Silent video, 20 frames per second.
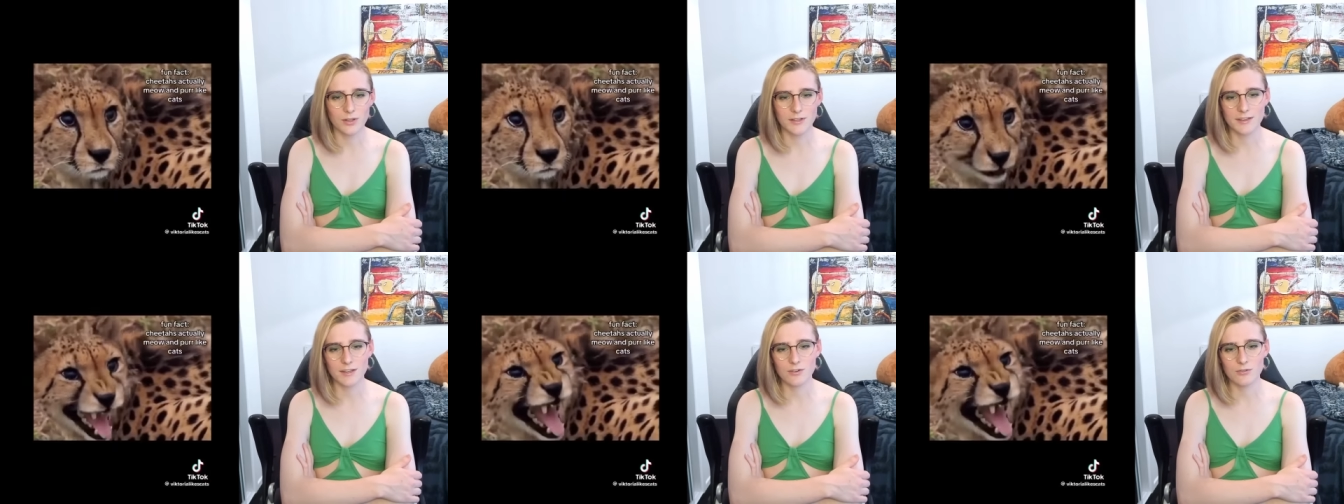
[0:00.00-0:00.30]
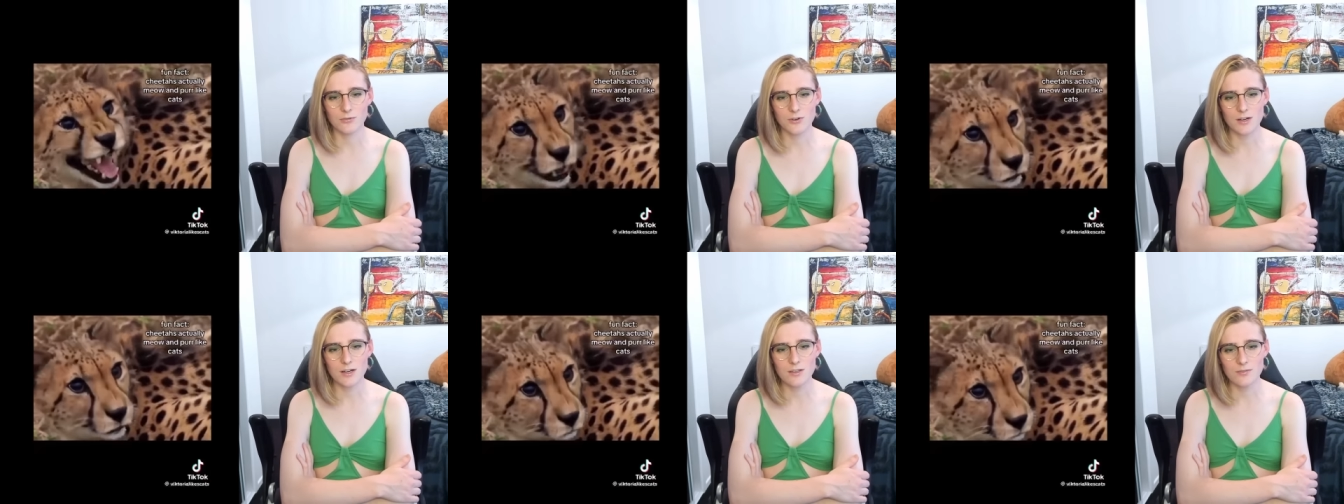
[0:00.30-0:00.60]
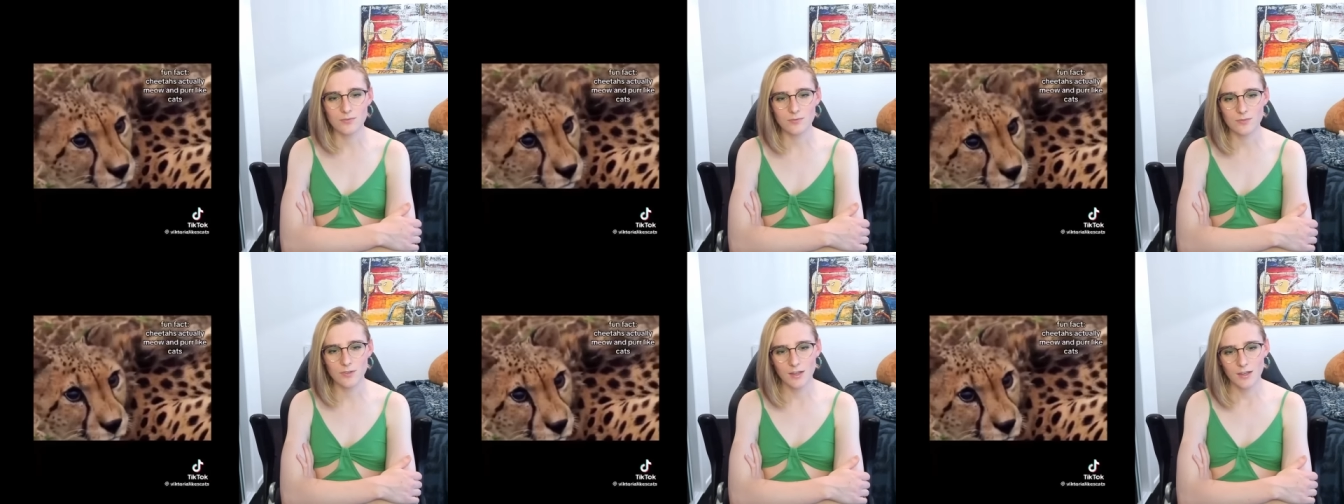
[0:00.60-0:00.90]
and they're
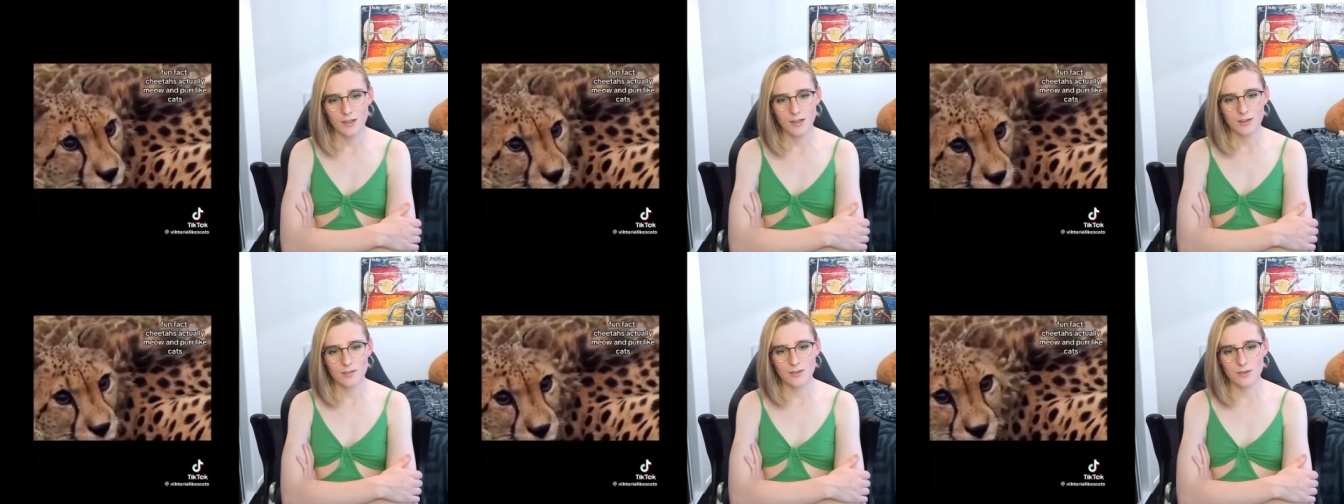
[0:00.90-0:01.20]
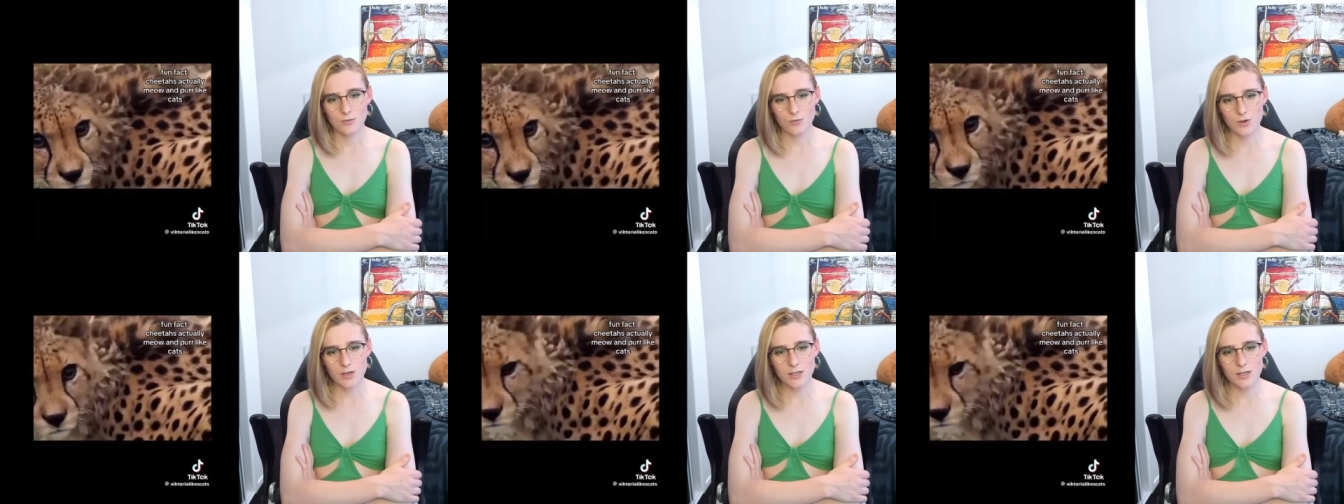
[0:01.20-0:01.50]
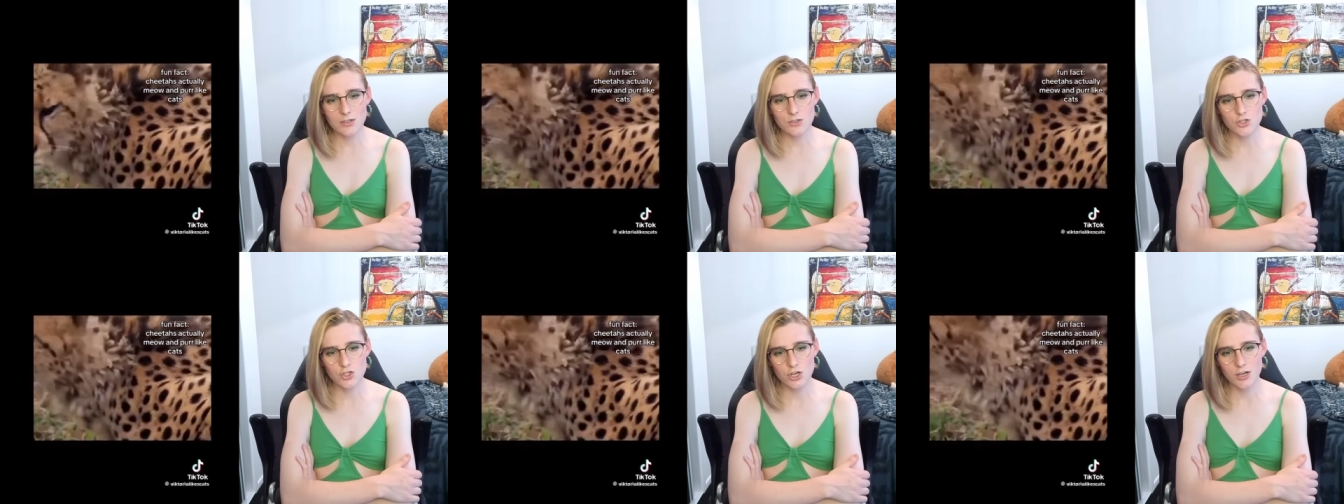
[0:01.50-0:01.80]
really, they're
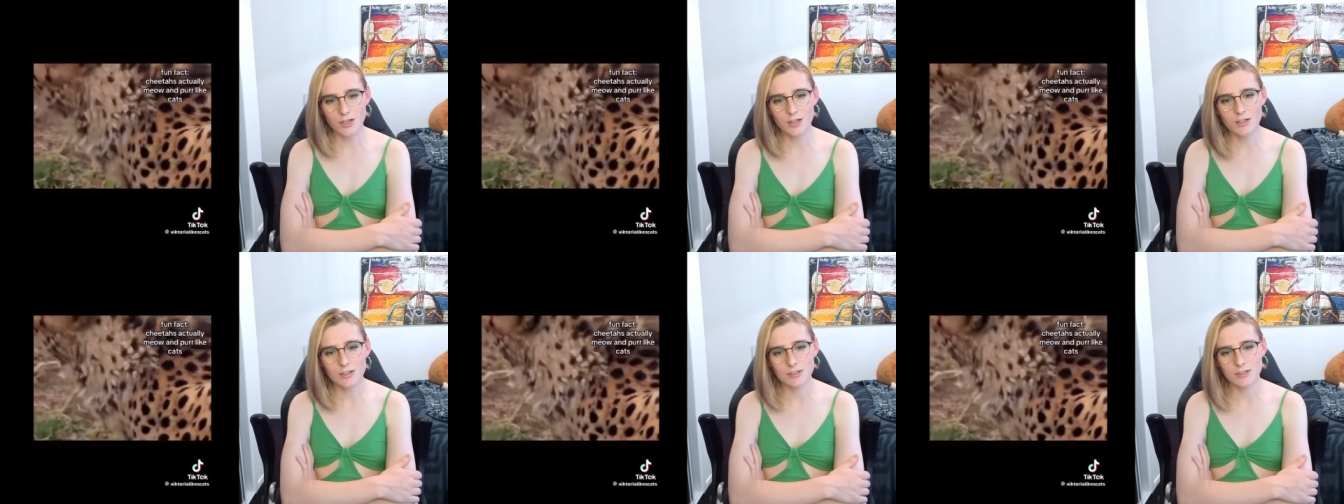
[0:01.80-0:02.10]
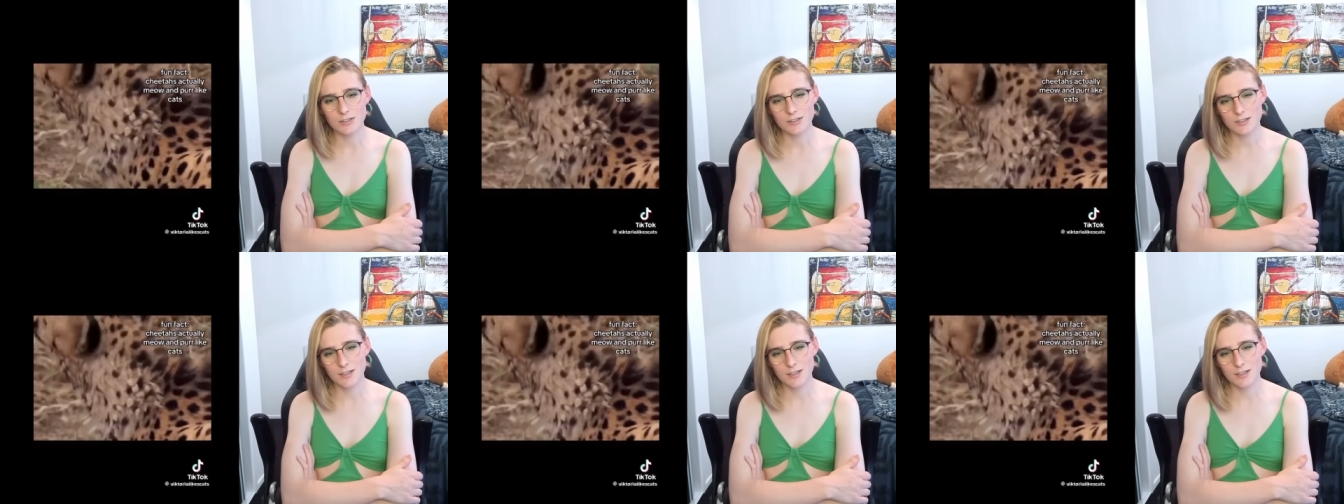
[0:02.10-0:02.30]
really chill.